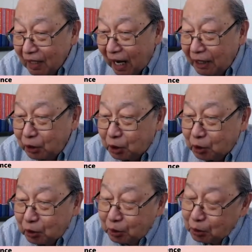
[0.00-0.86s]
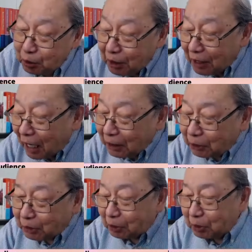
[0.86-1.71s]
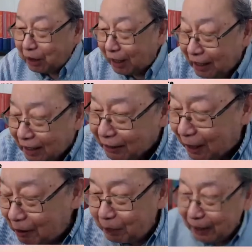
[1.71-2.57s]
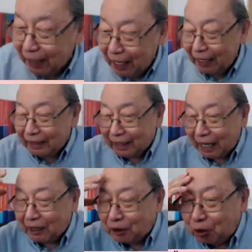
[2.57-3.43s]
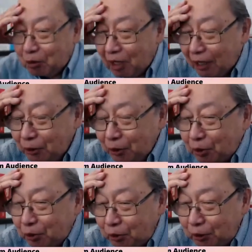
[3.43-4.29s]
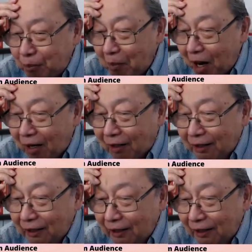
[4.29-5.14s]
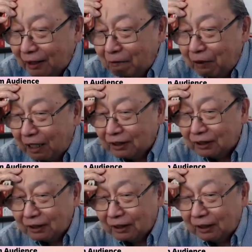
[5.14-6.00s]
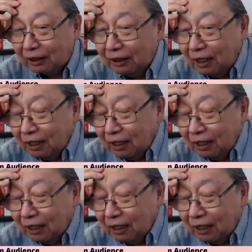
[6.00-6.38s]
I used to say the NPA, I used to mark the advance, the